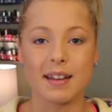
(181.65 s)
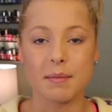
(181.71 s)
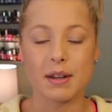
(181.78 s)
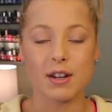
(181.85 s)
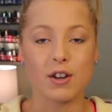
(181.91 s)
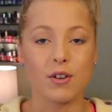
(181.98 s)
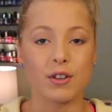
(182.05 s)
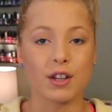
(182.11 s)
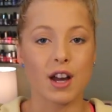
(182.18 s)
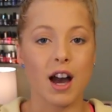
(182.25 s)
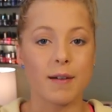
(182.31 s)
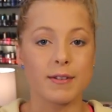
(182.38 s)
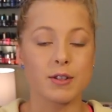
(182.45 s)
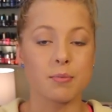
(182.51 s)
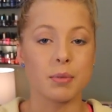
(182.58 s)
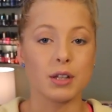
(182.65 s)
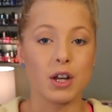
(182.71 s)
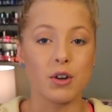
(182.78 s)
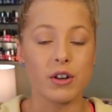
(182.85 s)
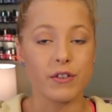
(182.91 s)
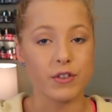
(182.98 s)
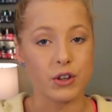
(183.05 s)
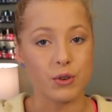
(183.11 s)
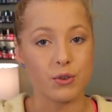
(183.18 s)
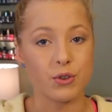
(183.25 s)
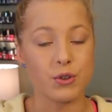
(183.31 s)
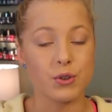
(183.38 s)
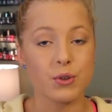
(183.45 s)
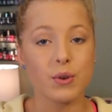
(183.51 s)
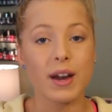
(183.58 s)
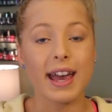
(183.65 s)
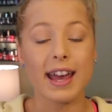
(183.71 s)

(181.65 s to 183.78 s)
let me know in the comments below if you do.